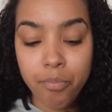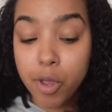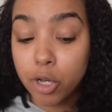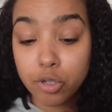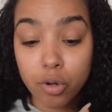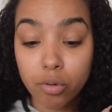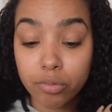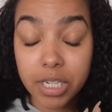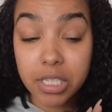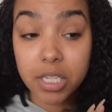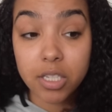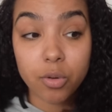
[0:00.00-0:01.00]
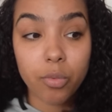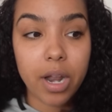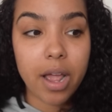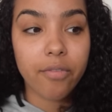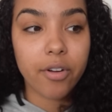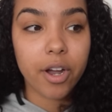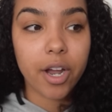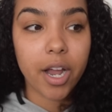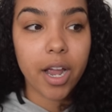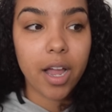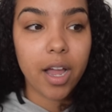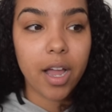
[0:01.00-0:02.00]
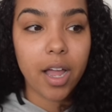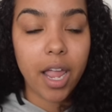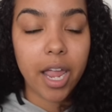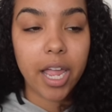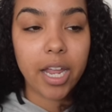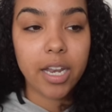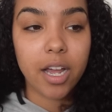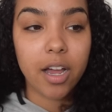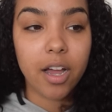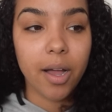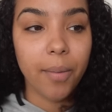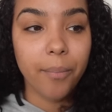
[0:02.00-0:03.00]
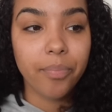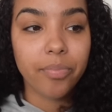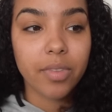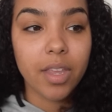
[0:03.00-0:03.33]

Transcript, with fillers: mutual reasons or whatever and um,